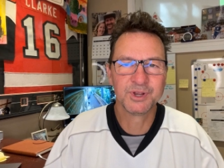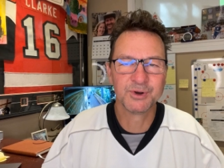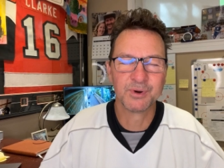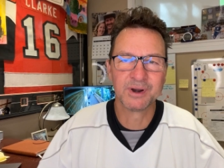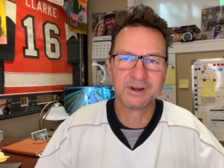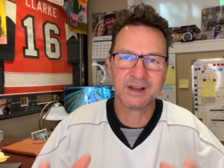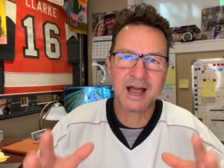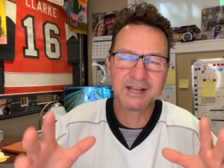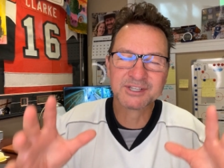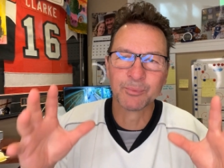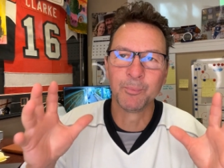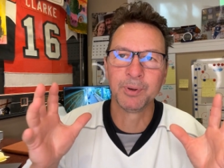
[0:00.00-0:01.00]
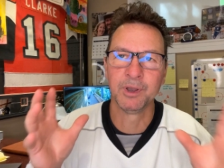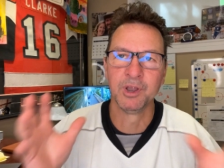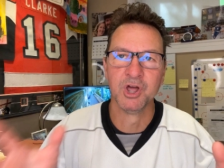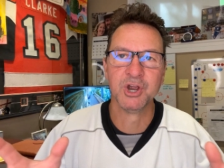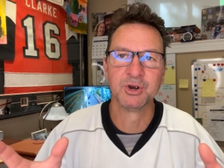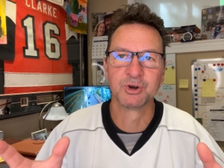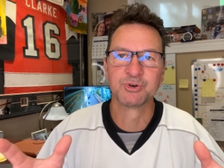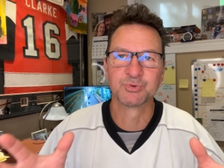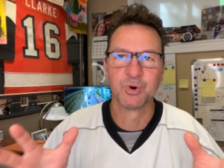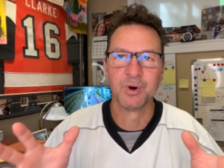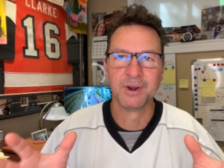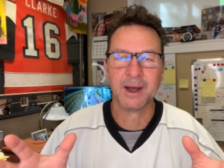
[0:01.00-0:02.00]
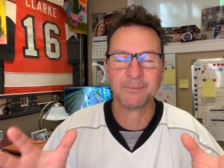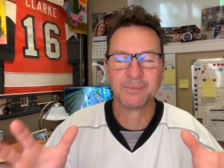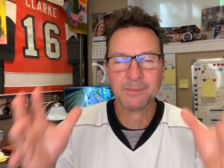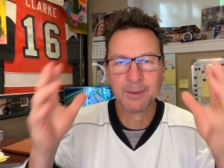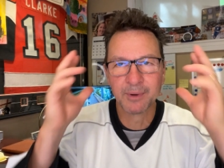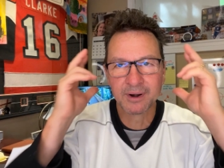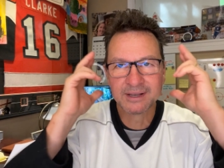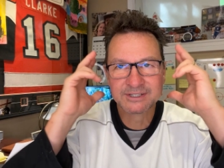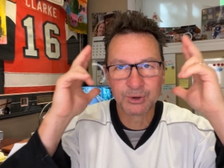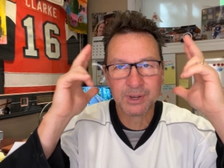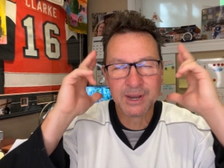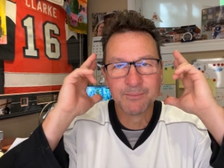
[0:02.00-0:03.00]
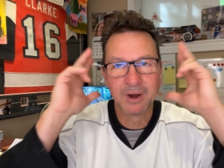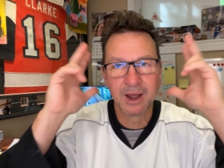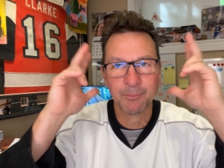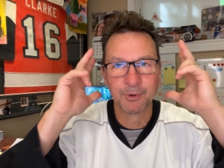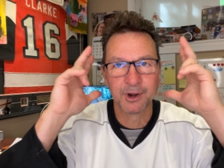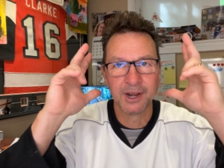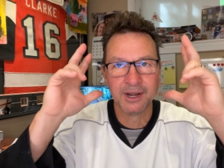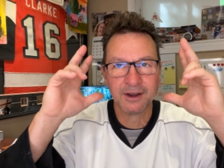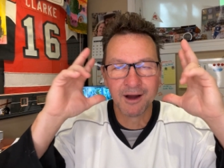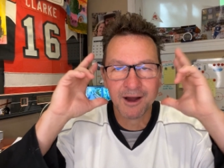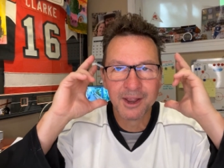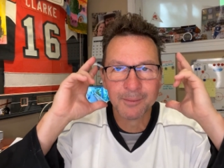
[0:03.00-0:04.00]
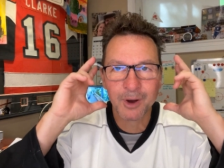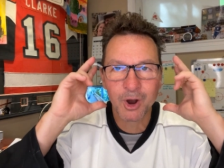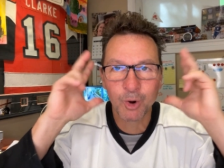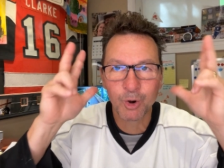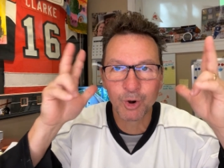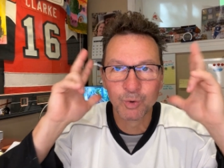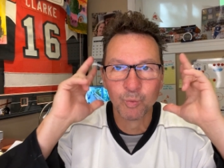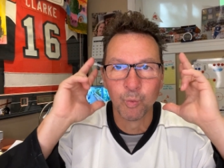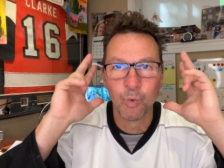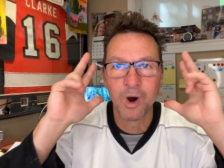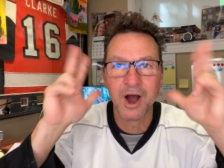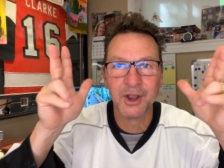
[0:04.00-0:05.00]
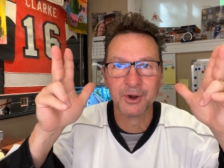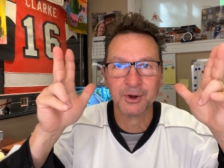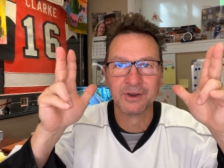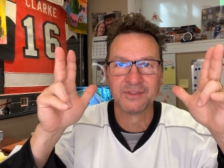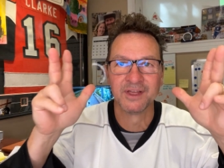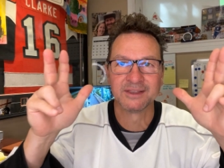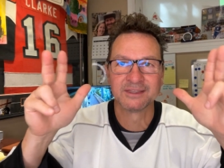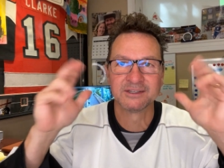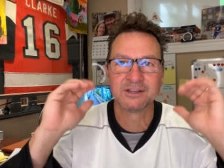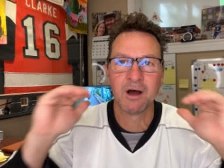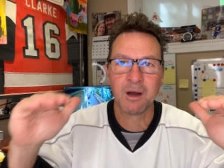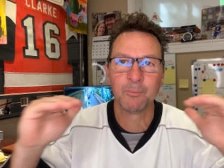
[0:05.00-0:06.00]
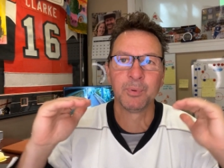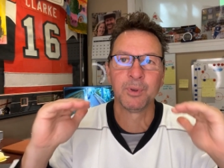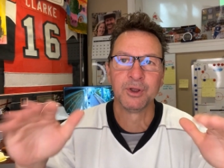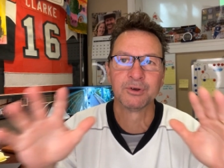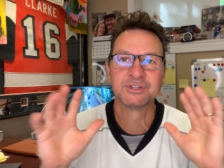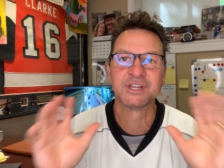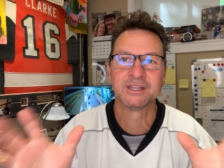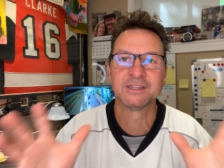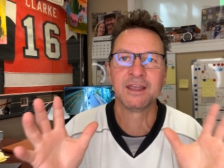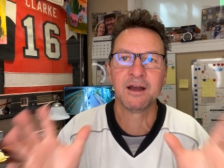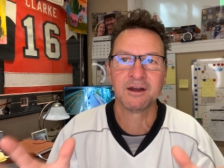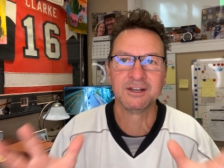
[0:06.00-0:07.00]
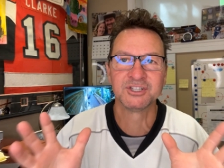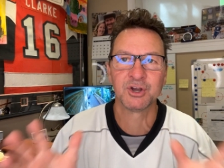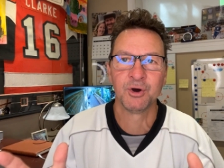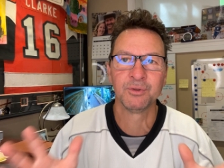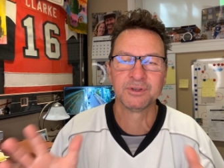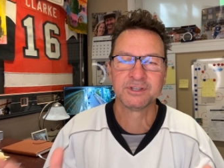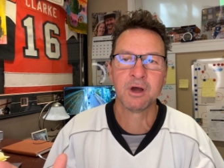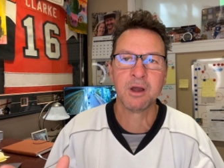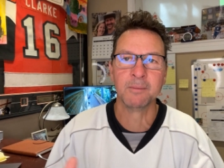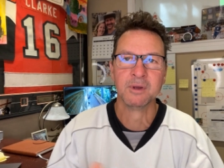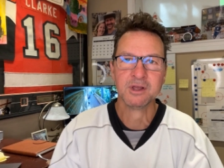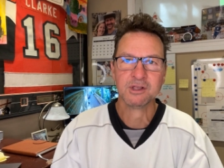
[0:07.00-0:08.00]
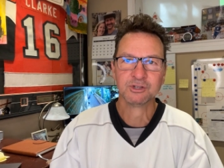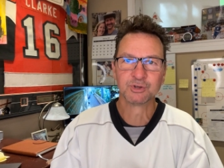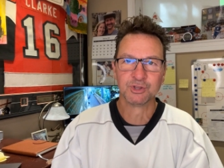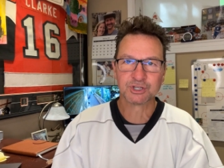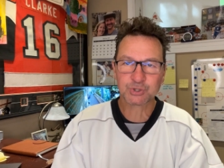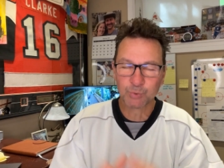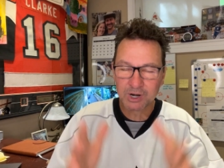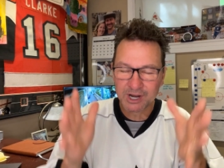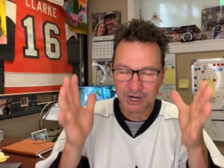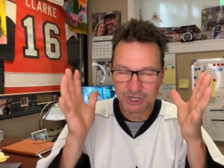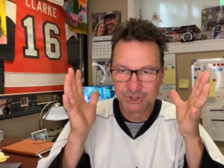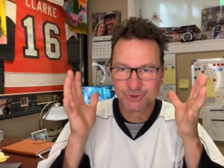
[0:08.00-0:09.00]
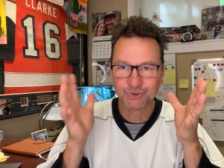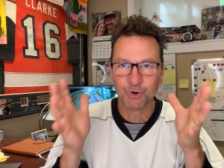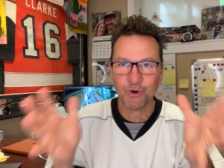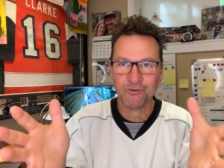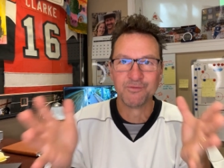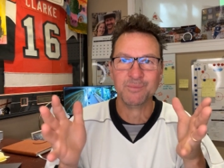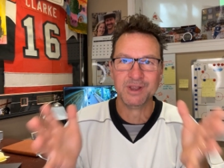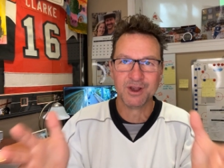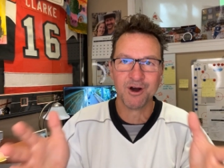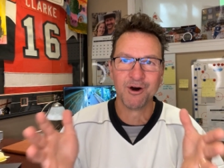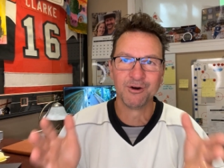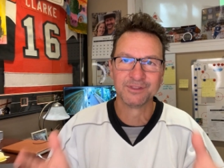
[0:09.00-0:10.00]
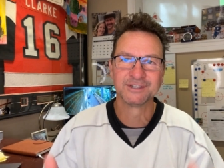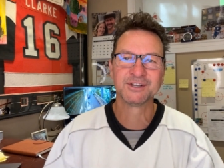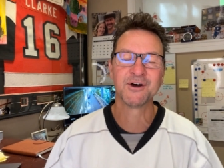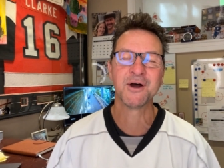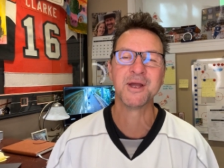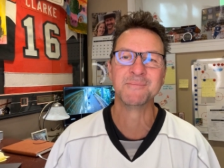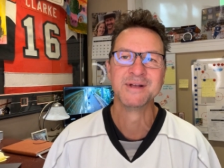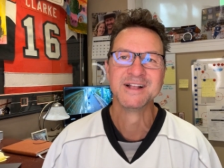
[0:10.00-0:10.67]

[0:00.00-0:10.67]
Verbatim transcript: You know what? As a player growing up, remember, so in my brain, I am hardwired that the top players get the ice all the time. So this is what kind of drove me all the time.